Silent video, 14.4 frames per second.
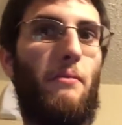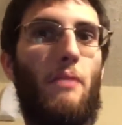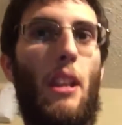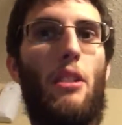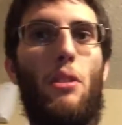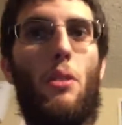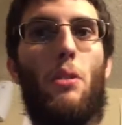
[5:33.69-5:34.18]

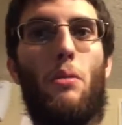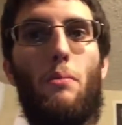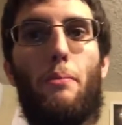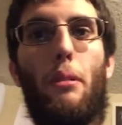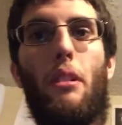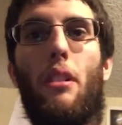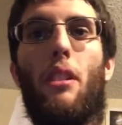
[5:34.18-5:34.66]
that you
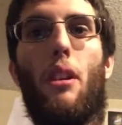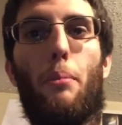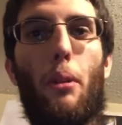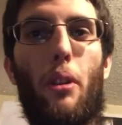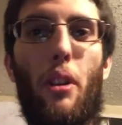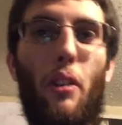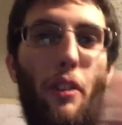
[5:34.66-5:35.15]
could put a
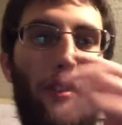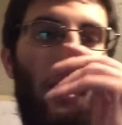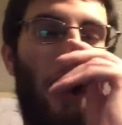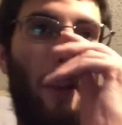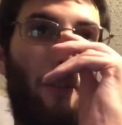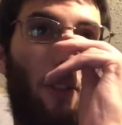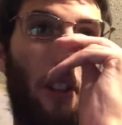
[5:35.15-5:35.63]
GoPro Hero
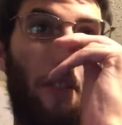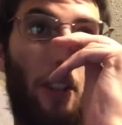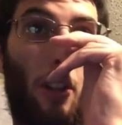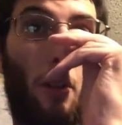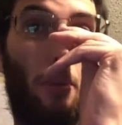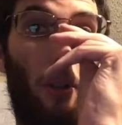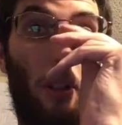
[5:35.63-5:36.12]
5 or even
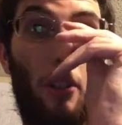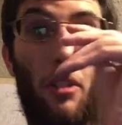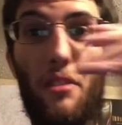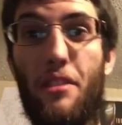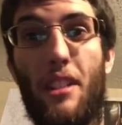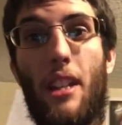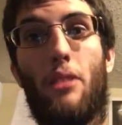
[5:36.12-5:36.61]
a GoPro
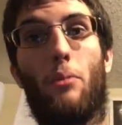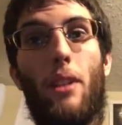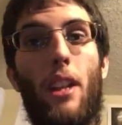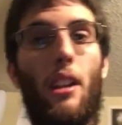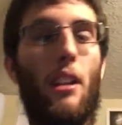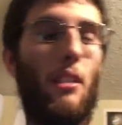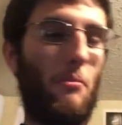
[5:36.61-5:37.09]
Hero 6
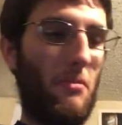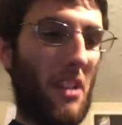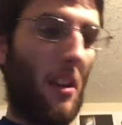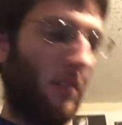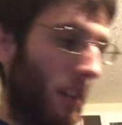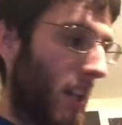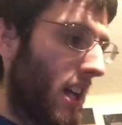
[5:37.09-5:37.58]
when it comes
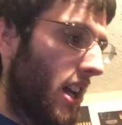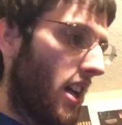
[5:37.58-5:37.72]
out.